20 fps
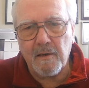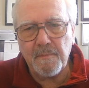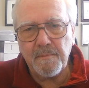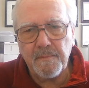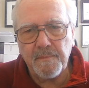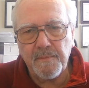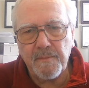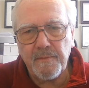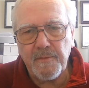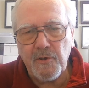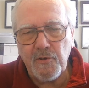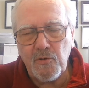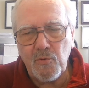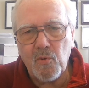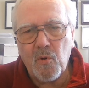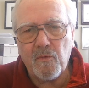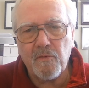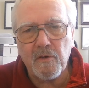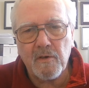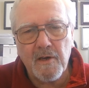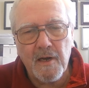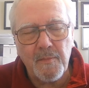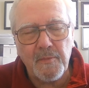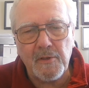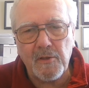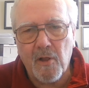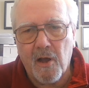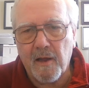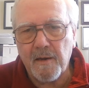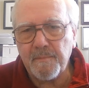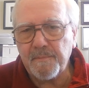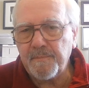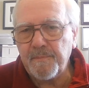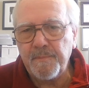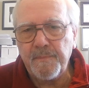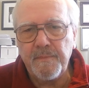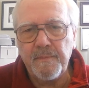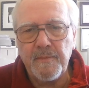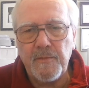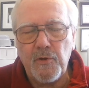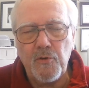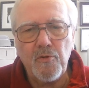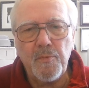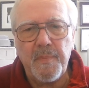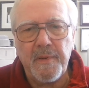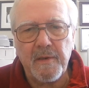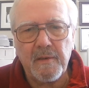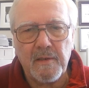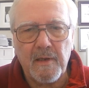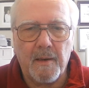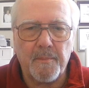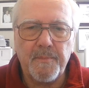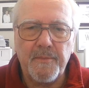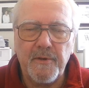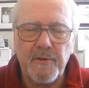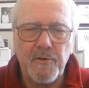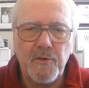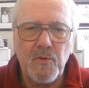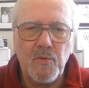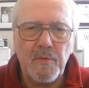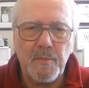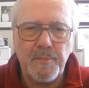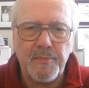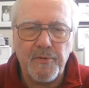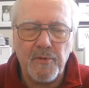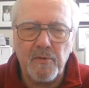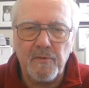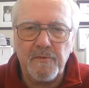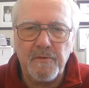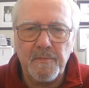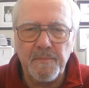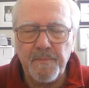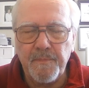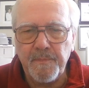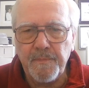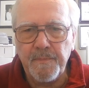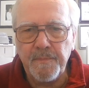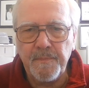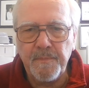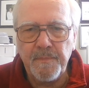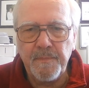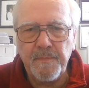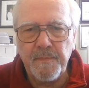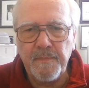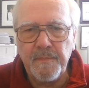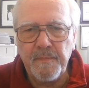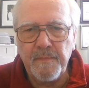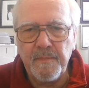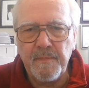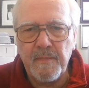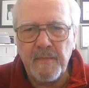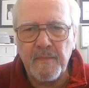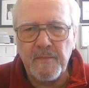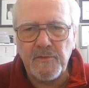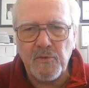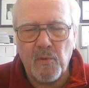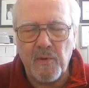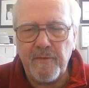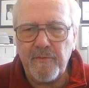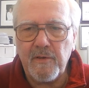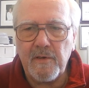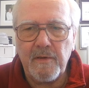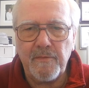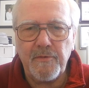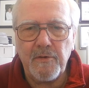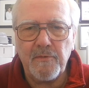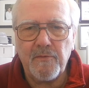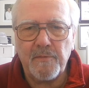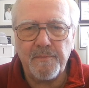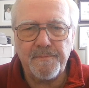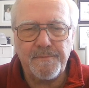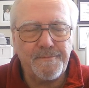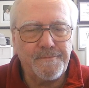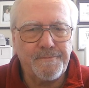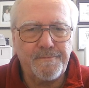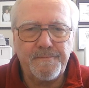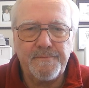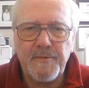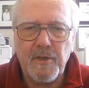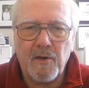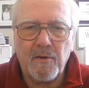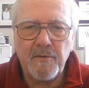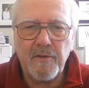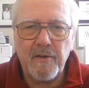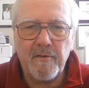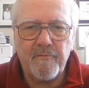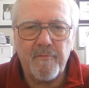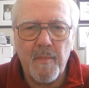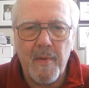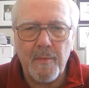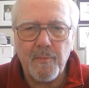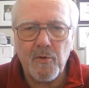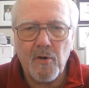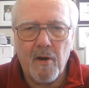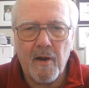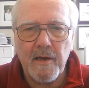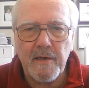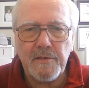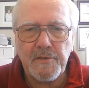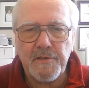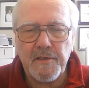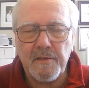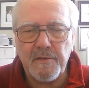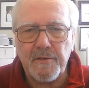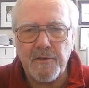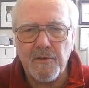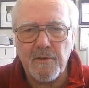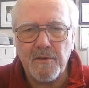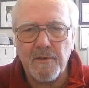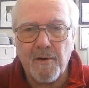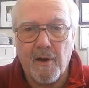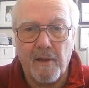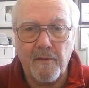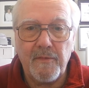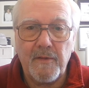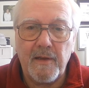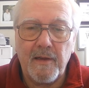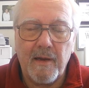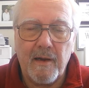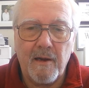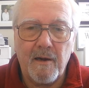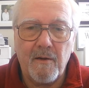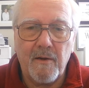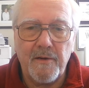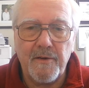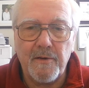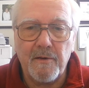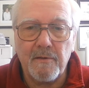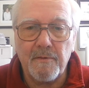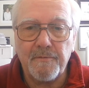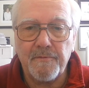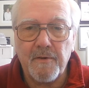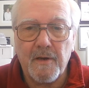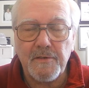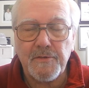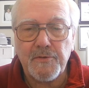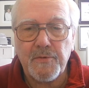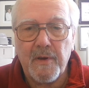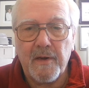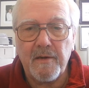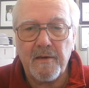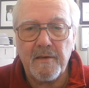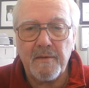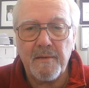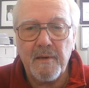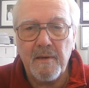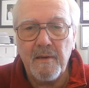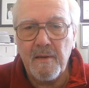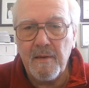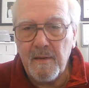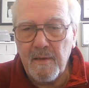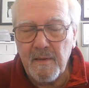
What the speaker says: air, you do overcome a lot. You do pick up. You do improve. So even if you've memorized and you're on the air and you're frustrated,